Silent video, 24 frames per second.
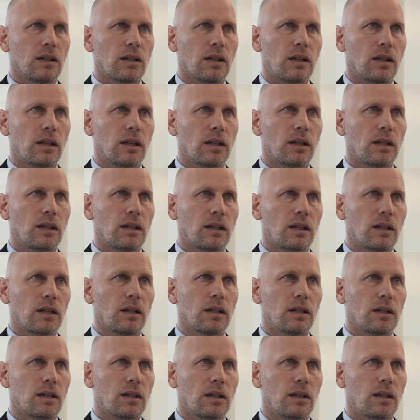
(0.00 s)
the
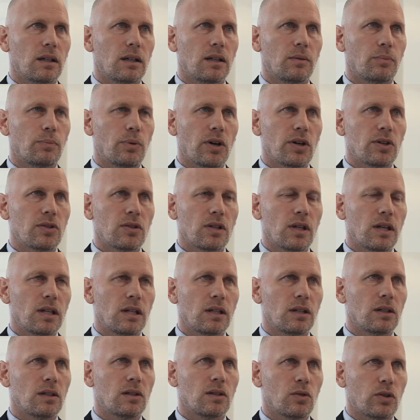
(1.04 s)

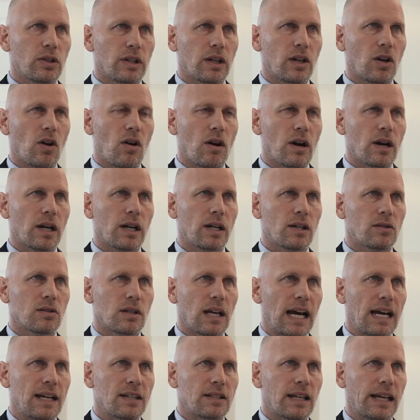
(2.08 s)
person or the artist
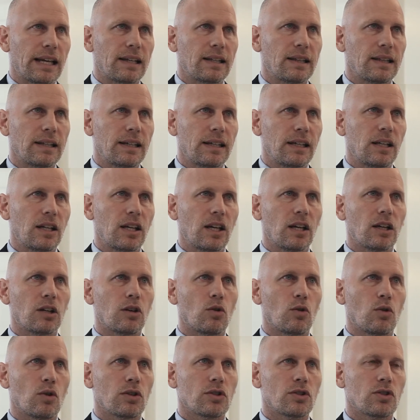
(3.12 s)
has a leading
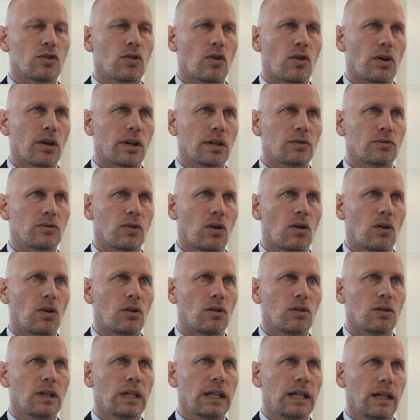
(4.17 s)
or starring
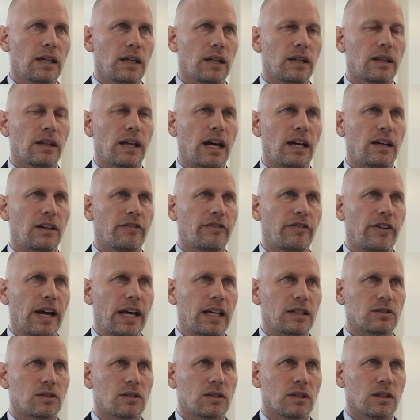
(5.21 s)
role in that
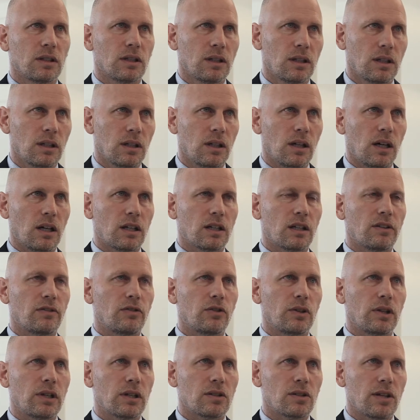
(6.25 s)
event. I'll give you
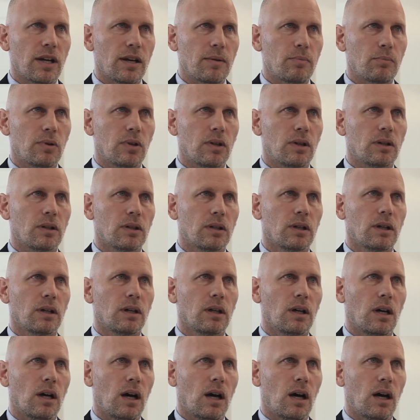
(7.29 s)
an example.
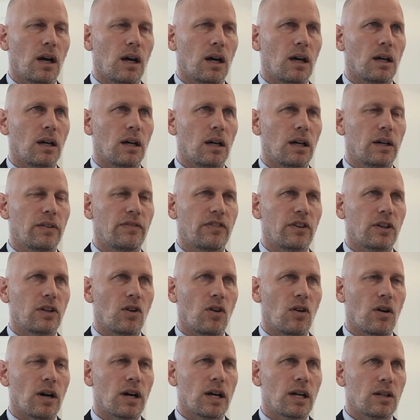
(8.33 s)
If an
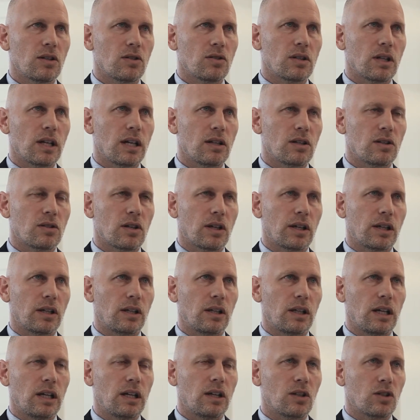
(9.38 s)
artist is
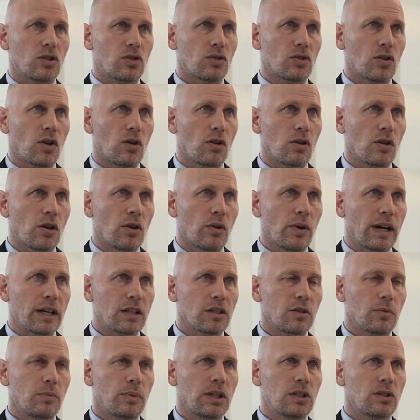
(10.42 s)
in a solo
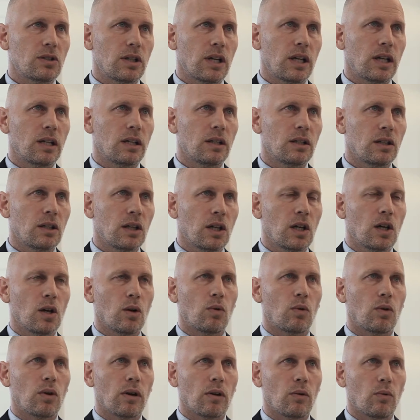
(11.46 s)
exhibition
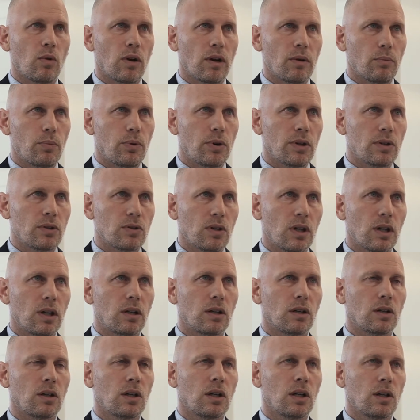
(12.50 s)
or a
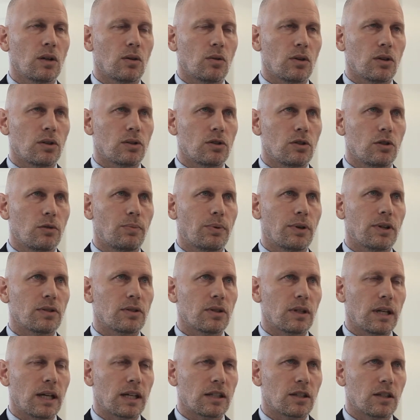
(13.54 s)
1-person or a
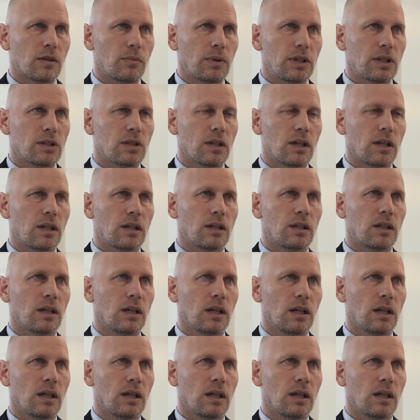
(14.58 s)
2-person exhibition,